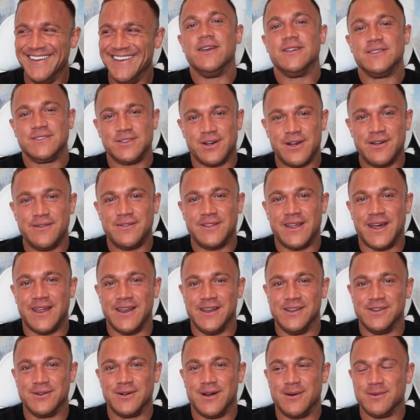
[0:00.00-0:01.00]
Sorry for that
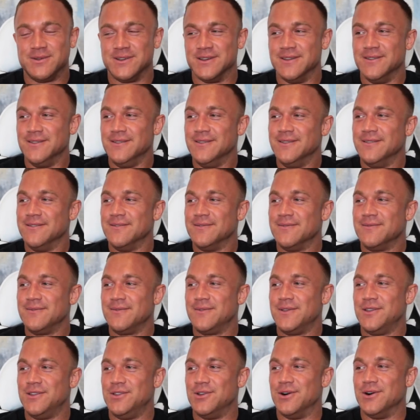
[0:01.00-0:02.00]
interruption.
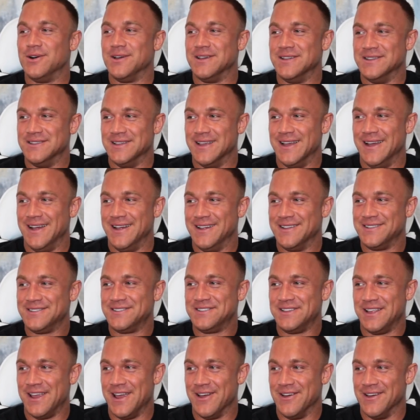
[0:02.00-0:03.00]
The dog is now
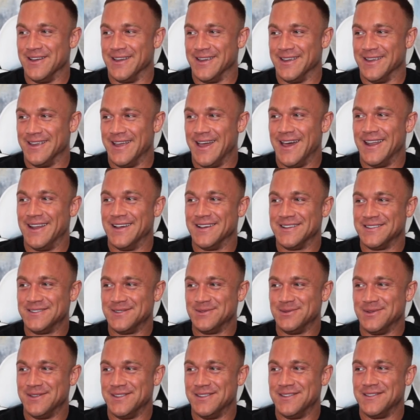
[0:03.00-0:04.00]
staring at
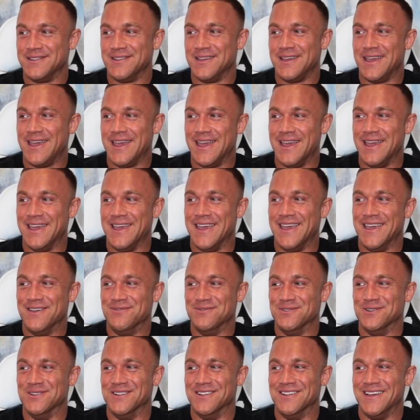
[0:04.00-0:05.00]
us with
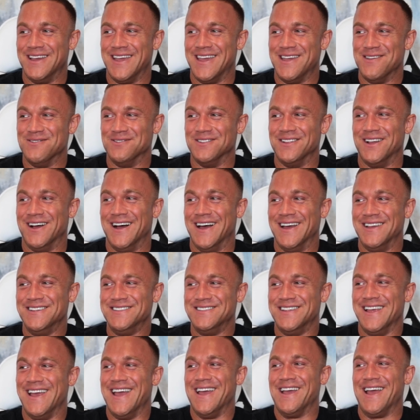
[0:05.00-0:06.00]
evil
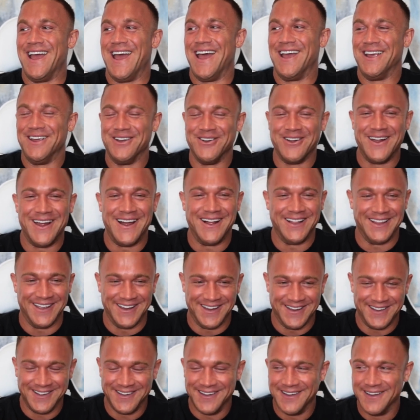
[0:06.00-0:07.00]
eyes and
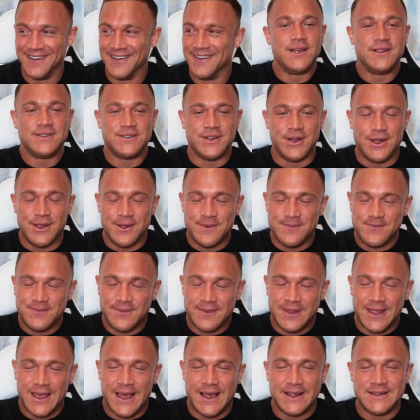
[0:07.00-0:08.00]
growling. So,
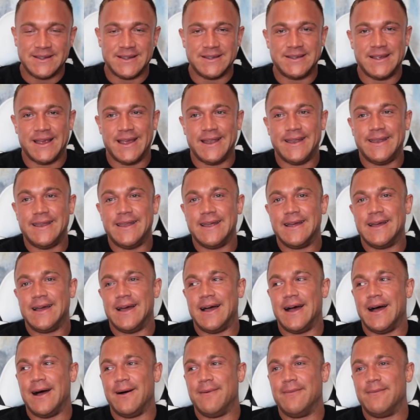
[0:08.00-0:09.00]
as I said,
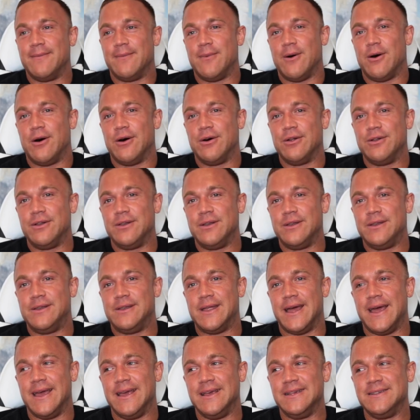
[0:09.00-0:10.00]
on
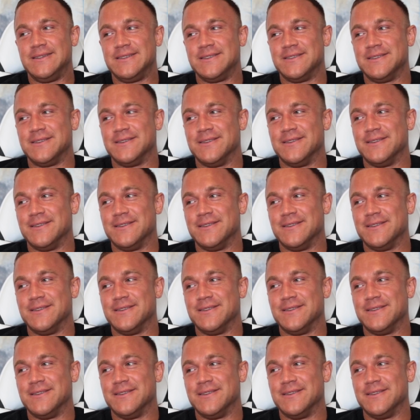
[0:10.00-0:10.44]
days...